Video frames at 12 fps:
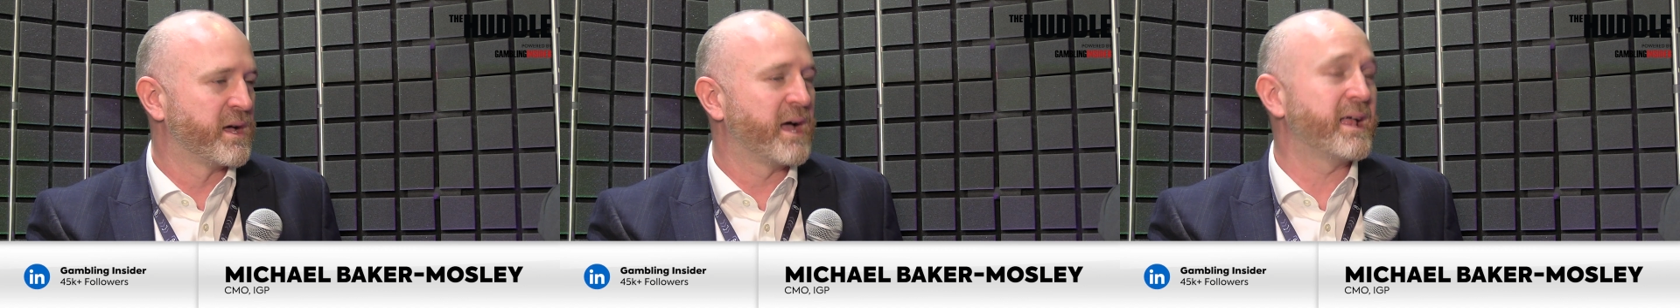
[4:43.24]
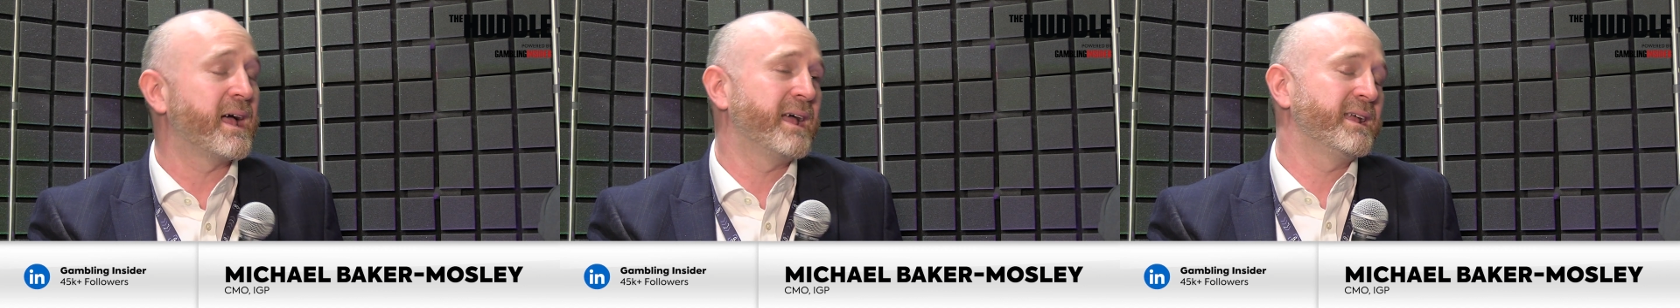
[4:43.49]

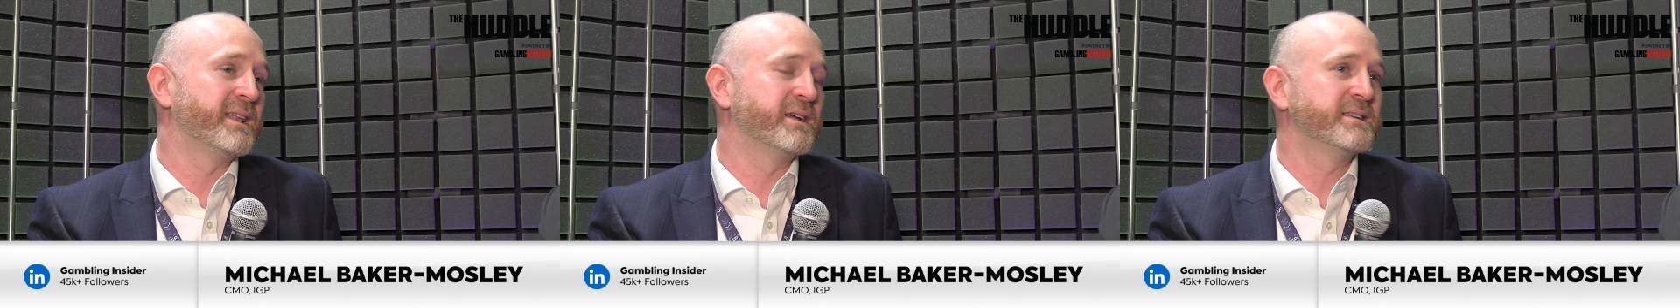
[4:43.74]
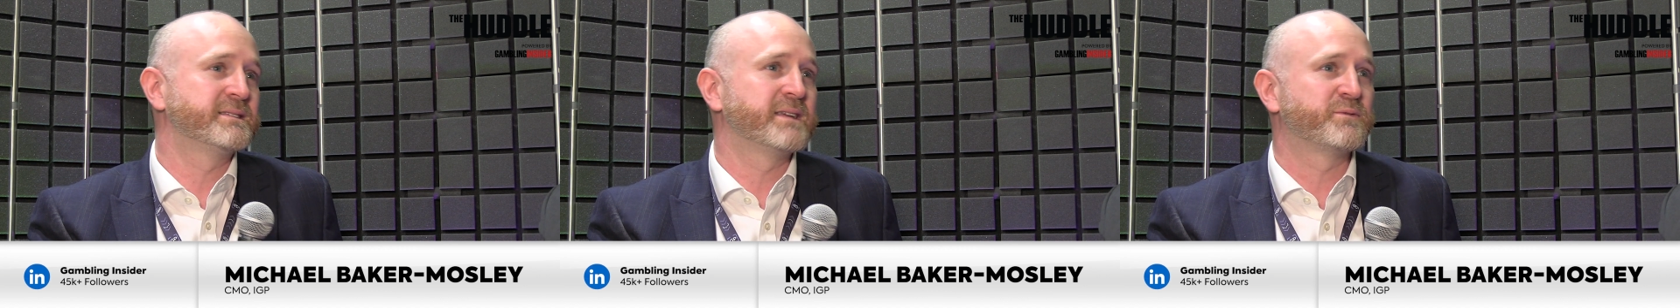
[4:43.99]

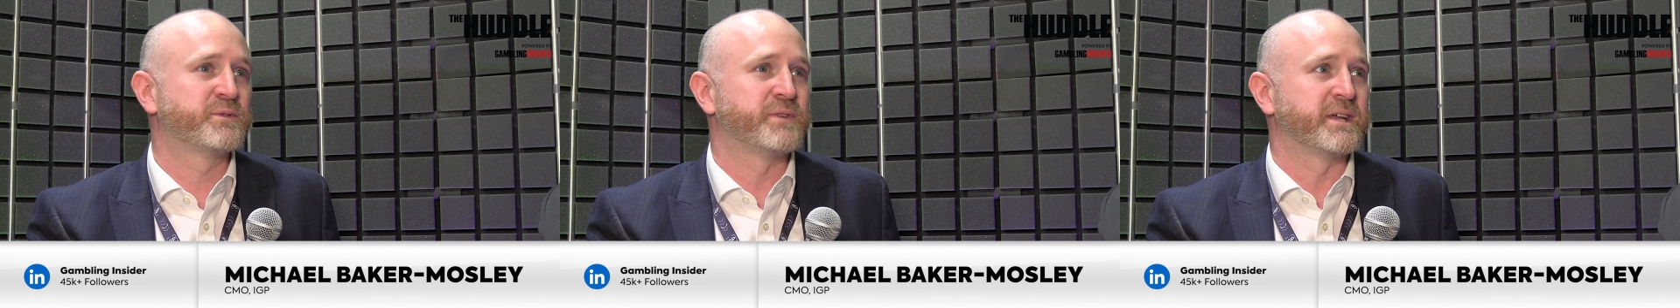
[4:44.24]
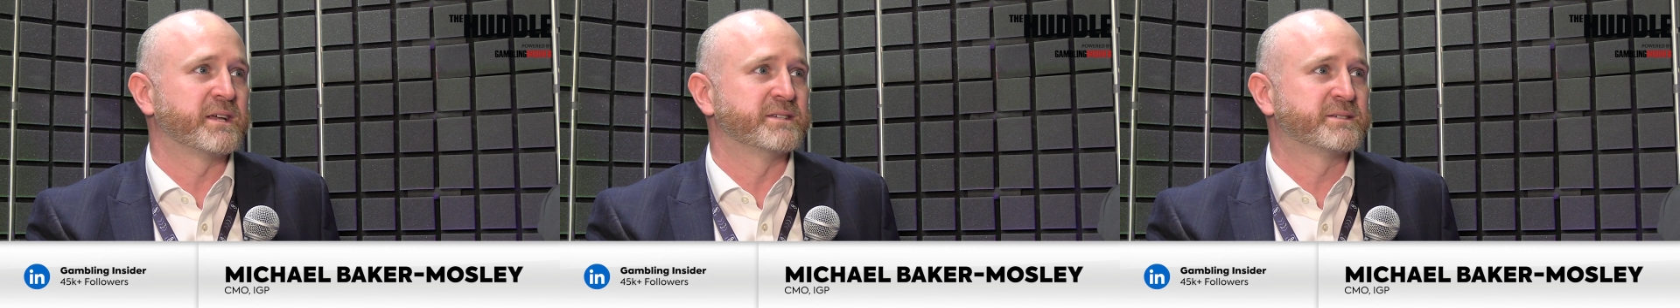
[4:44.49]
The other
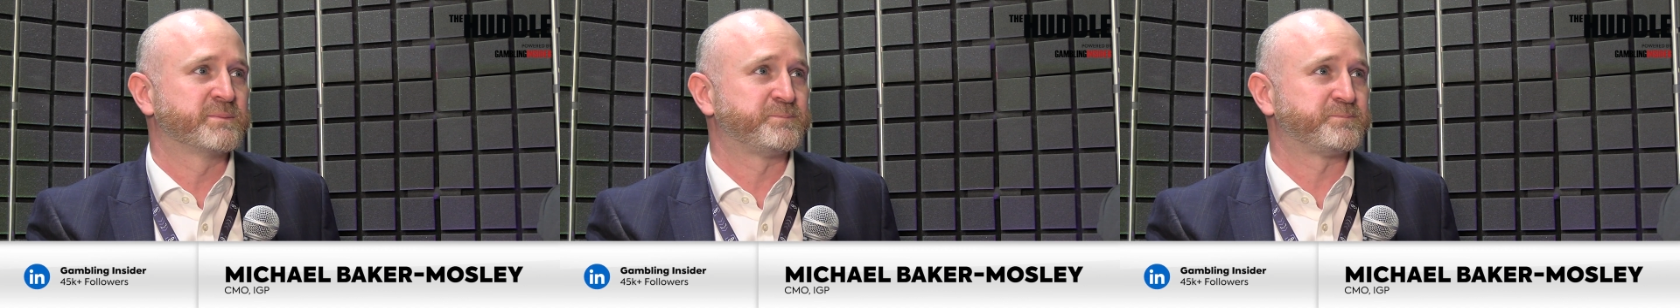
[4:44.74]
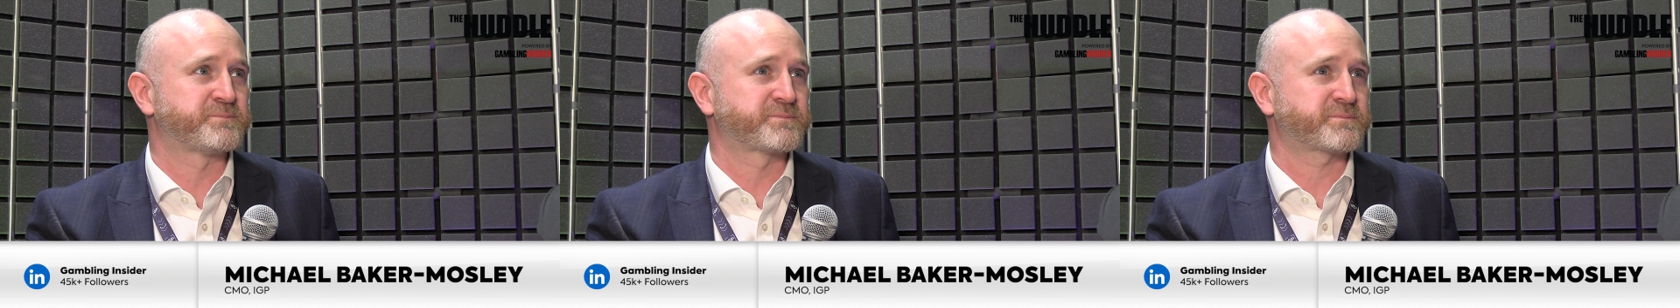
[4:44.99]
thing is,
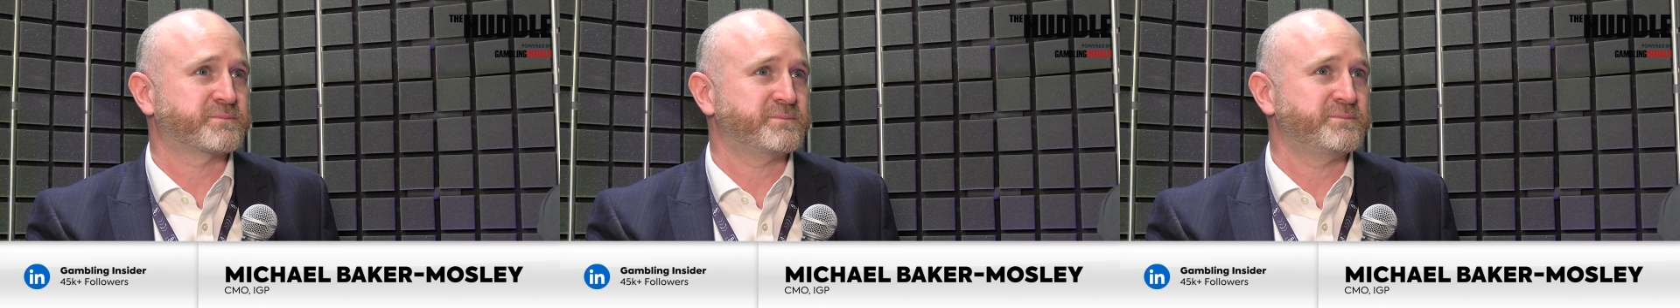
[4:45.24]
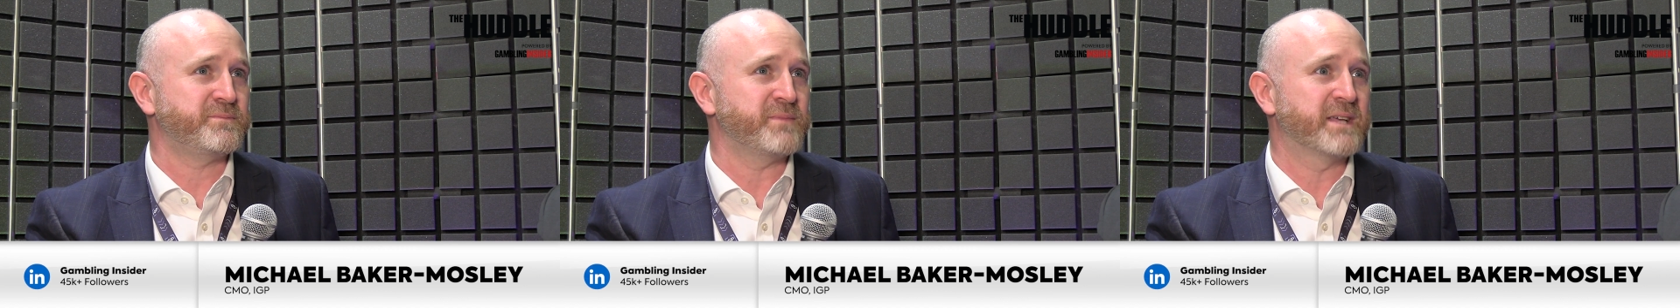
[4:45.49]

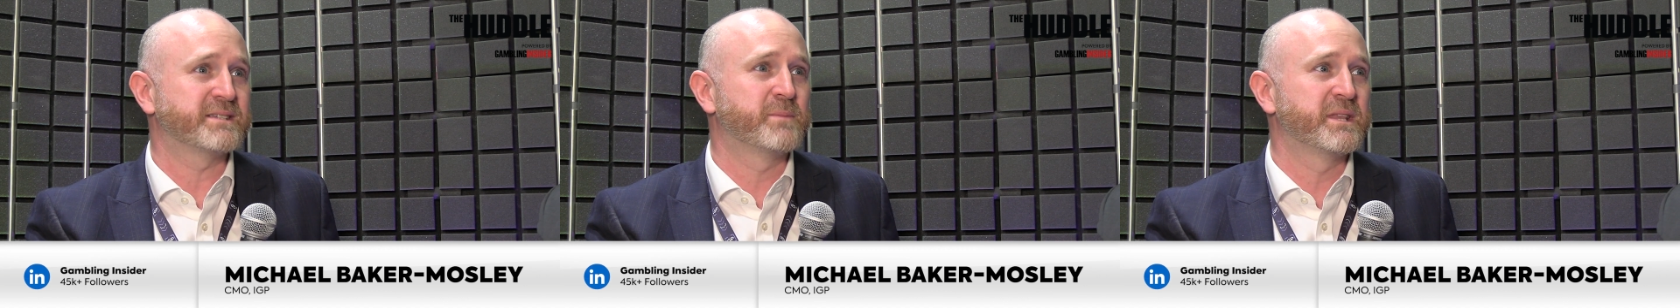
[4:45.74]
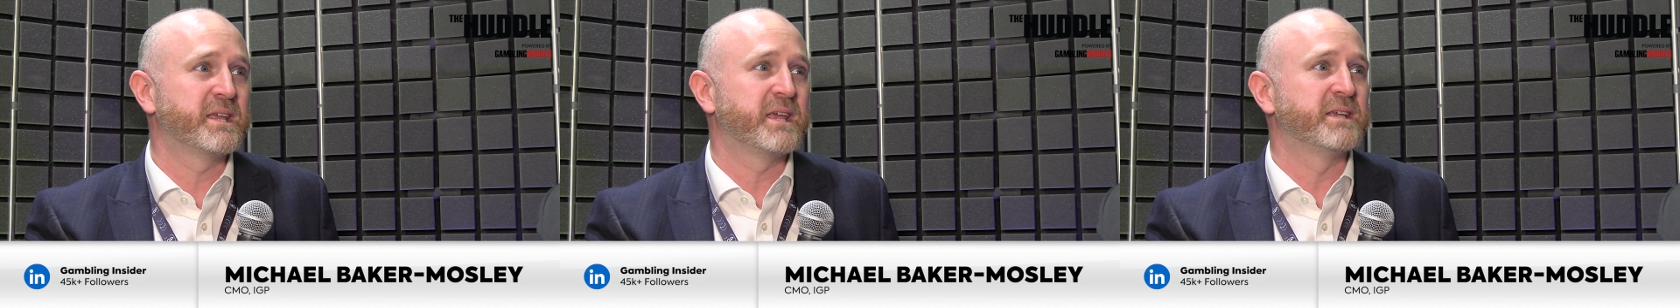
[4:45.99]
some
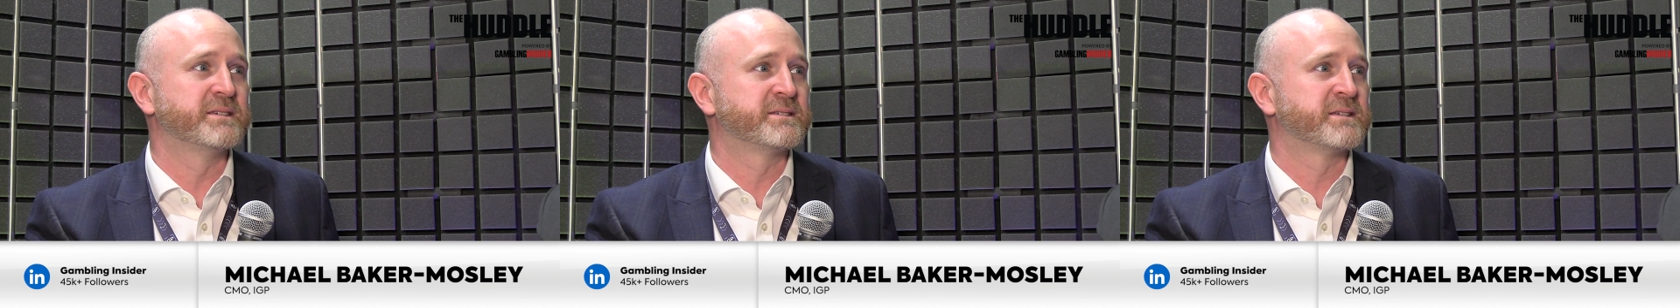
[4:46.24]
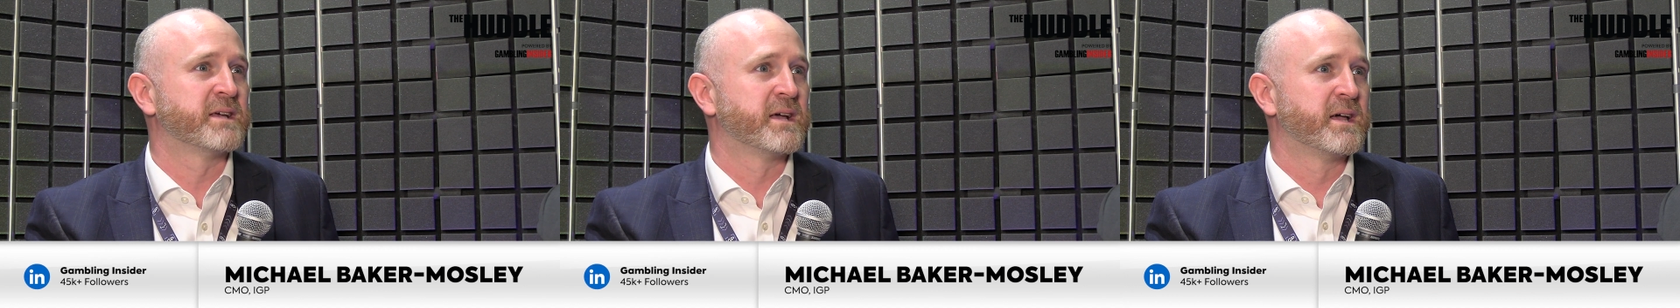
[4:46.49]
of these,